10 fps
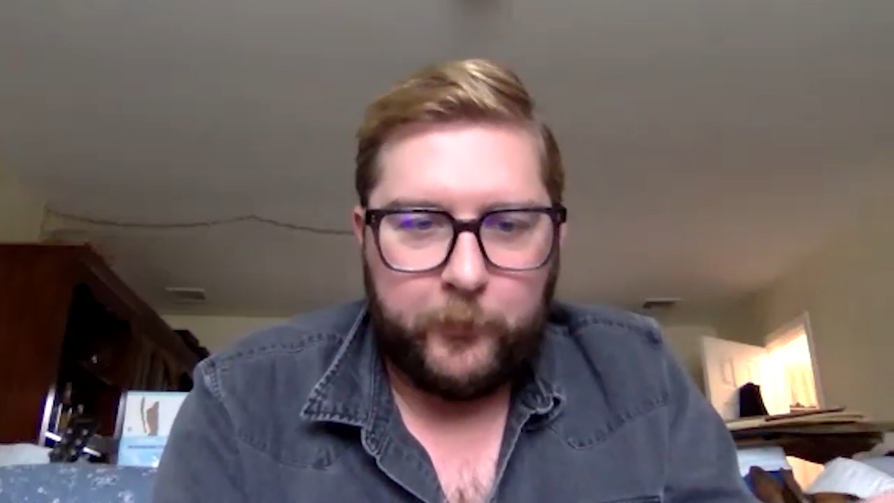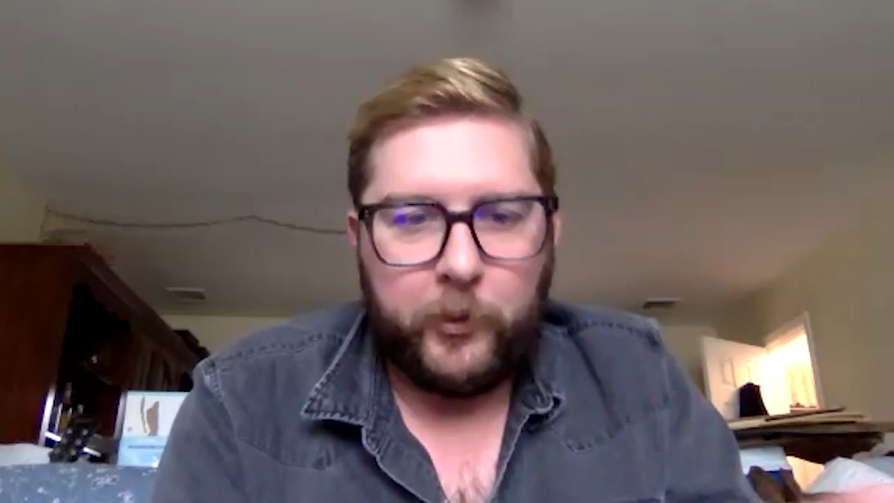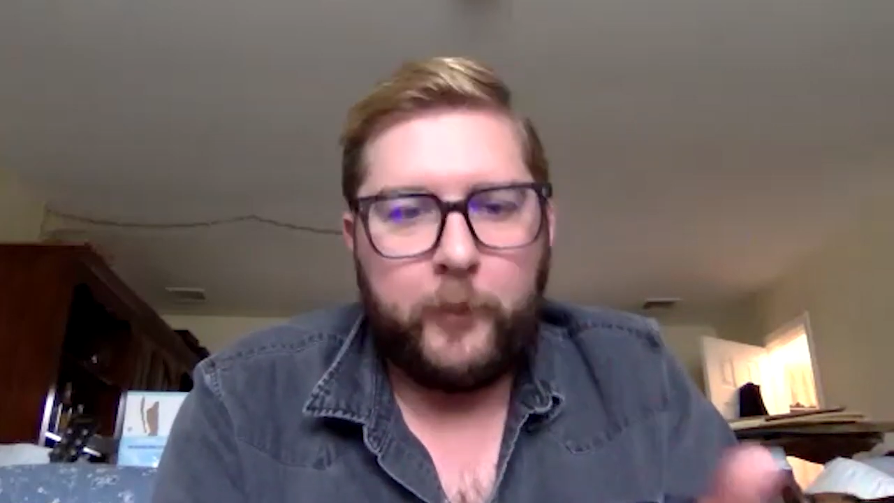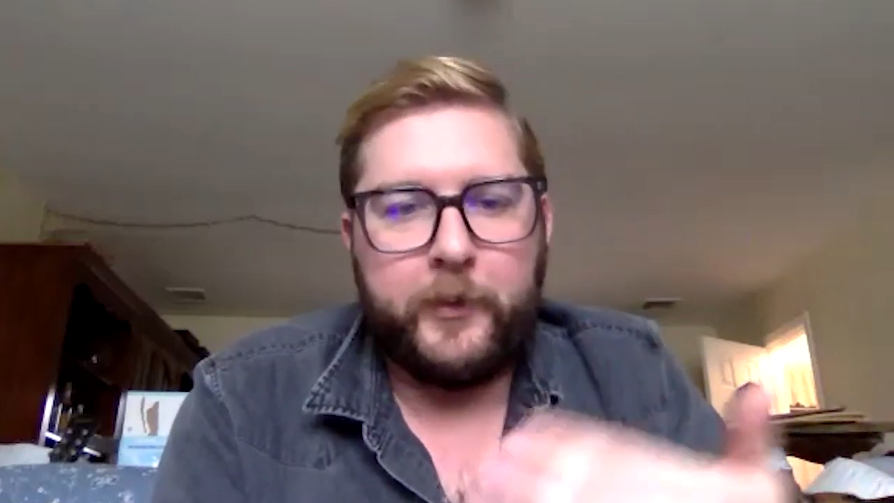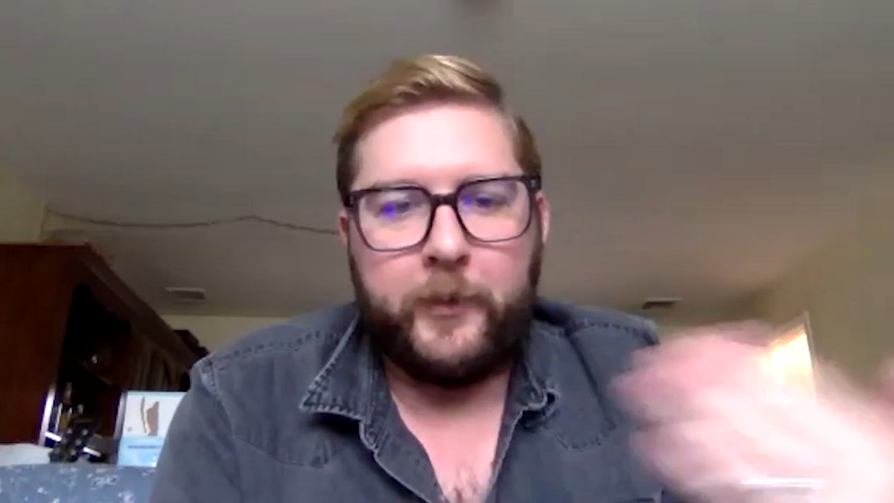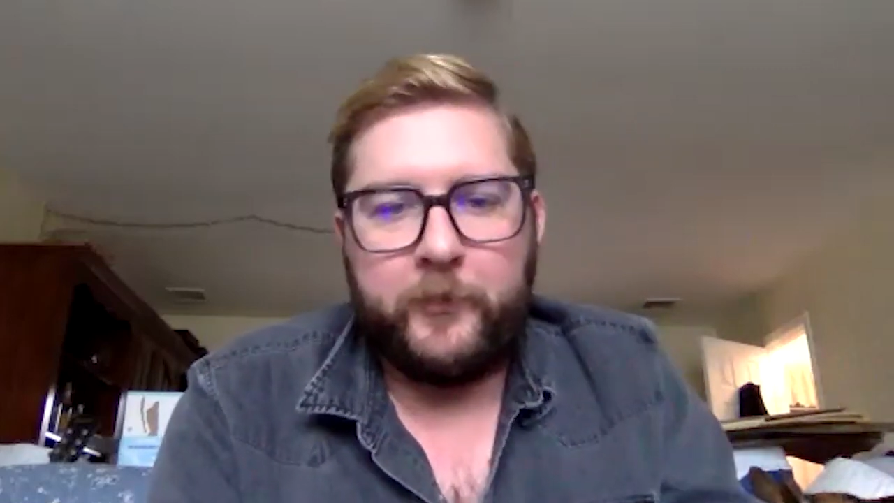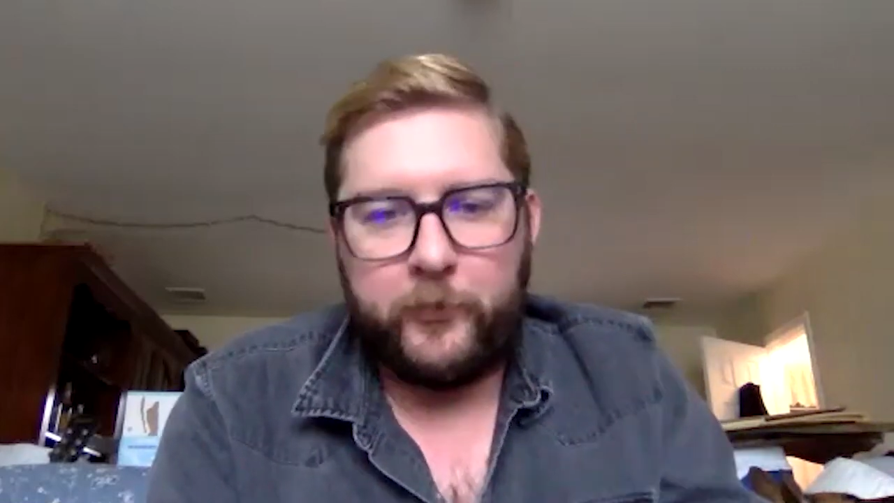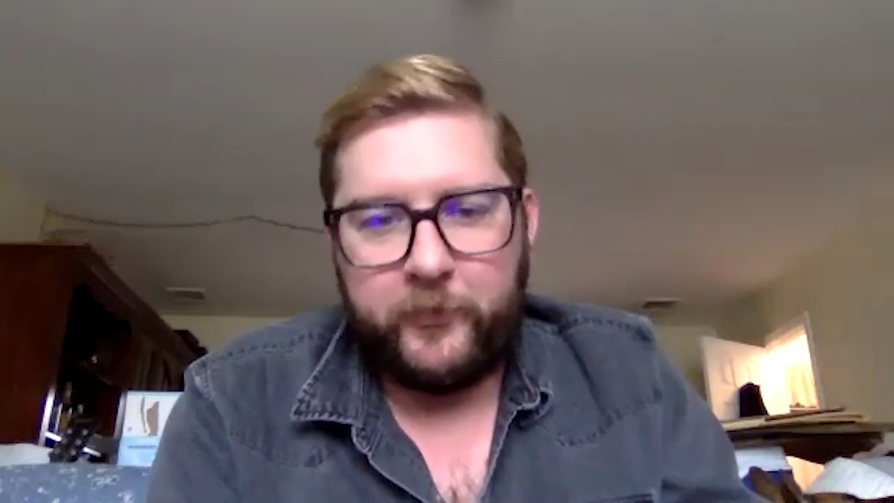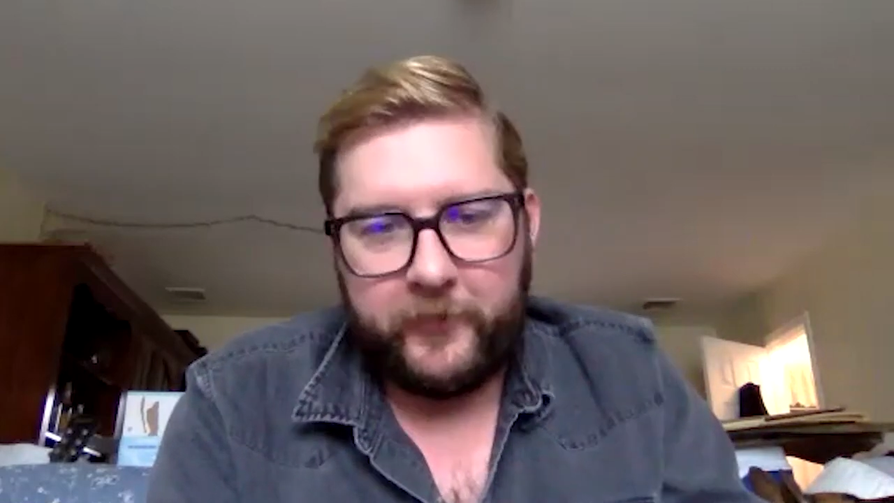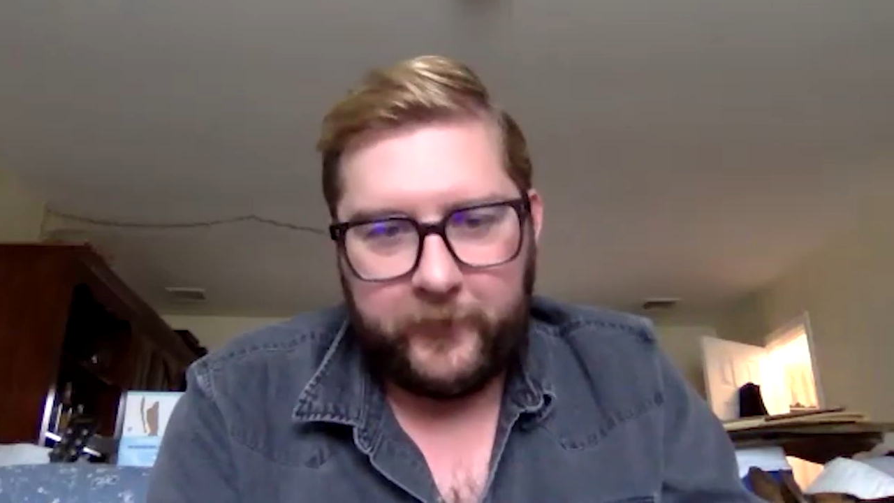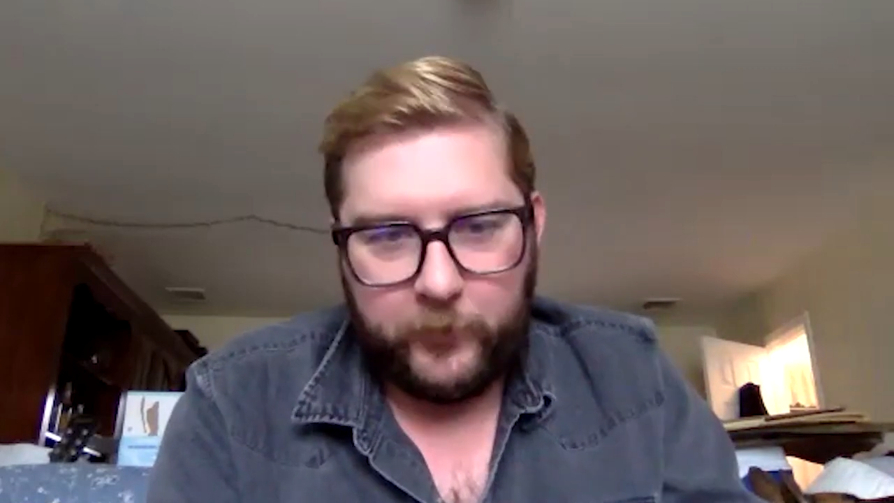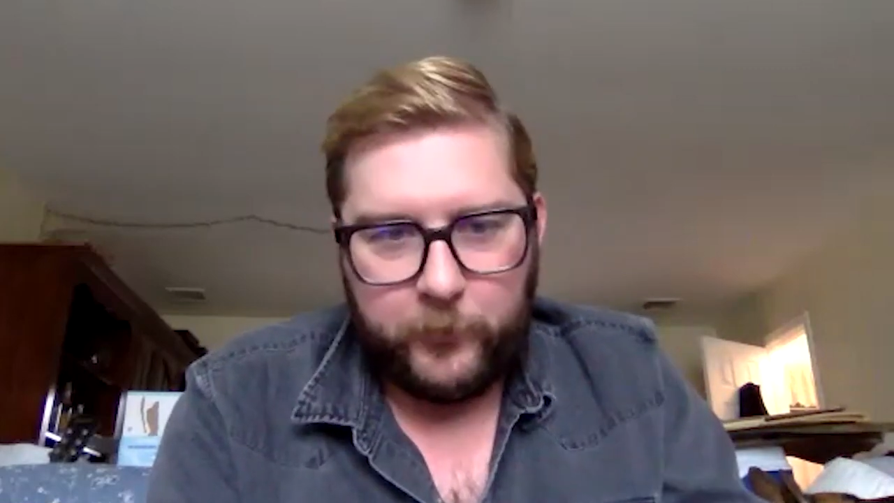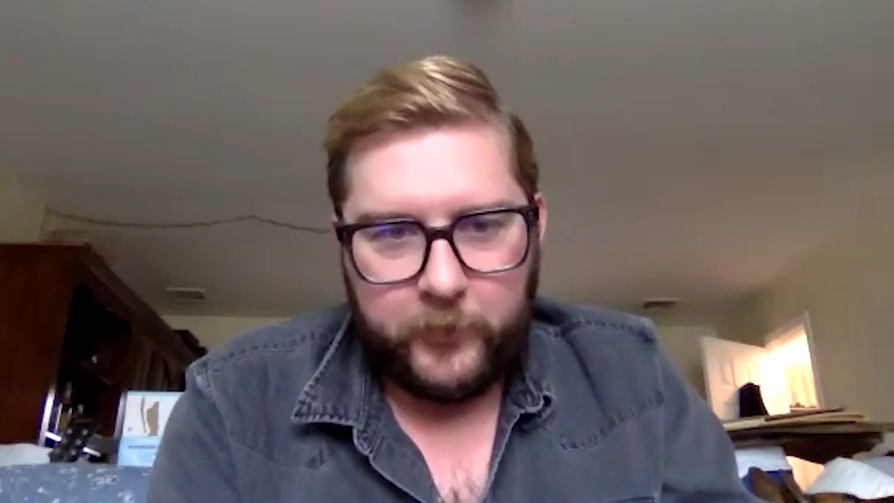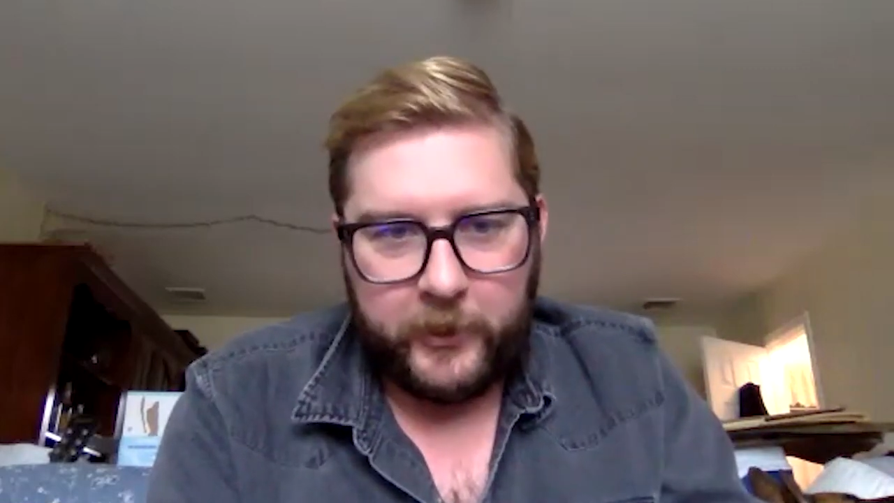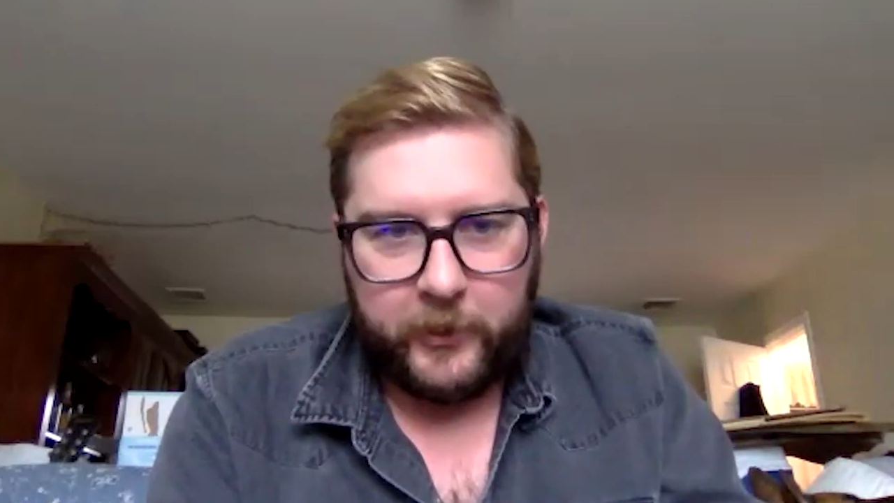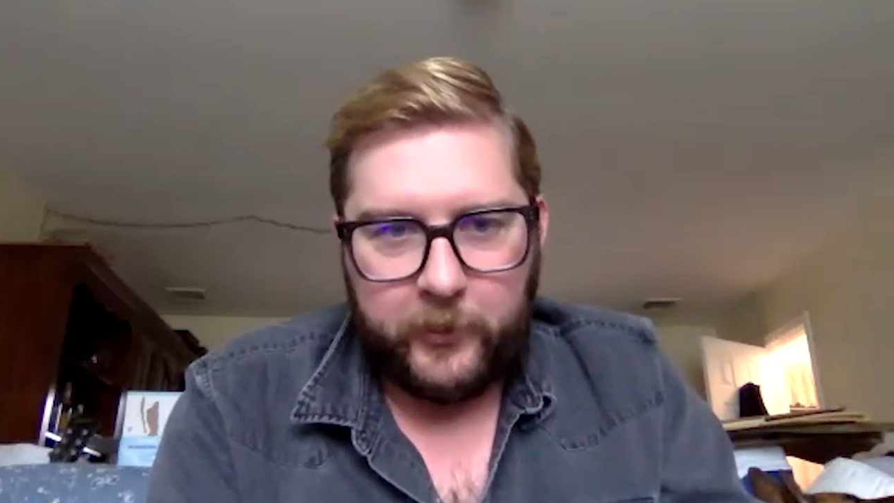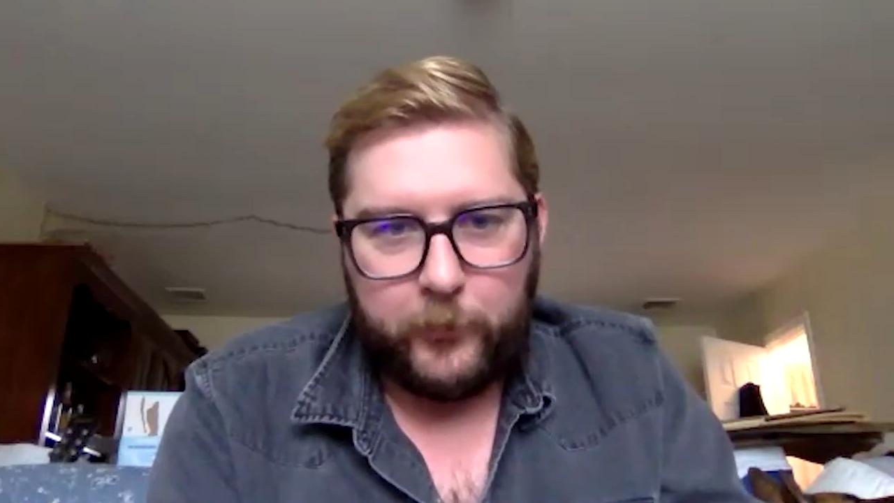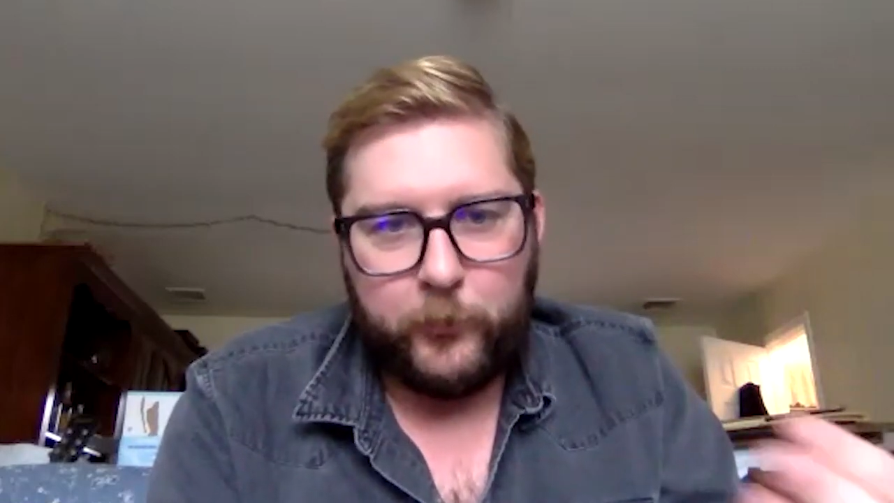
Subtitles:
brought me up to assistant coordinator,